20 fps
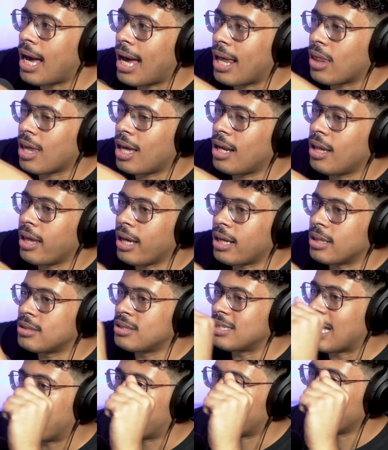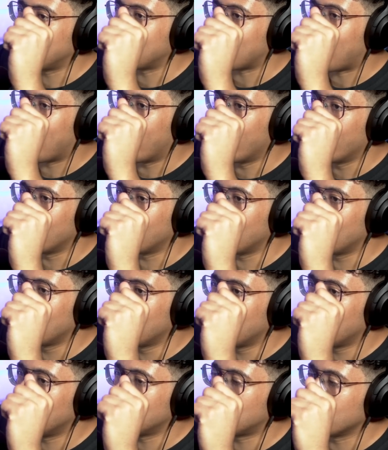and then like separate it out.
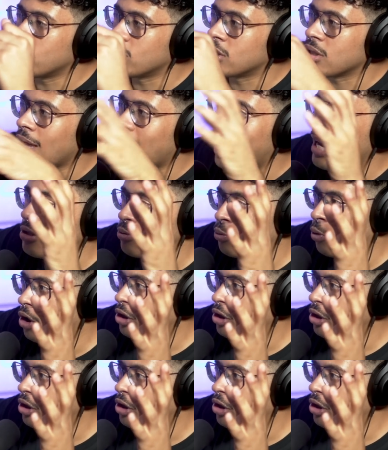Yeah. So there's less